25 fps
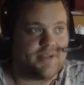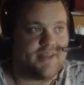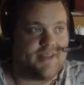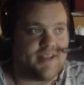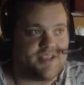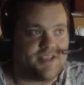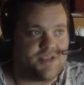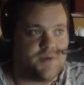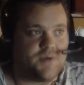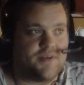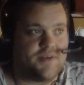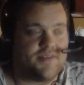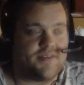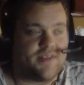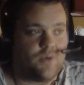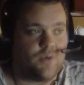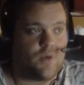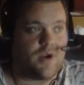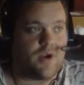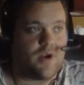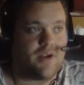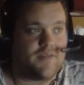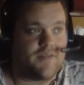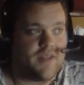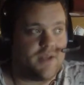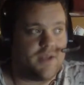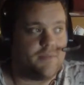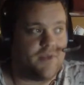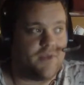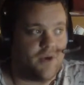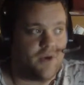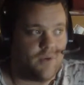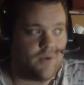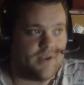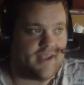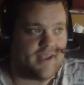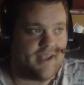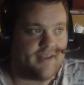that sort of thing, where the
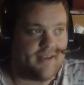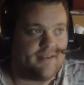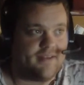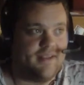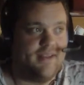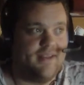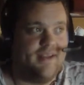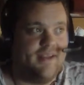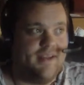again,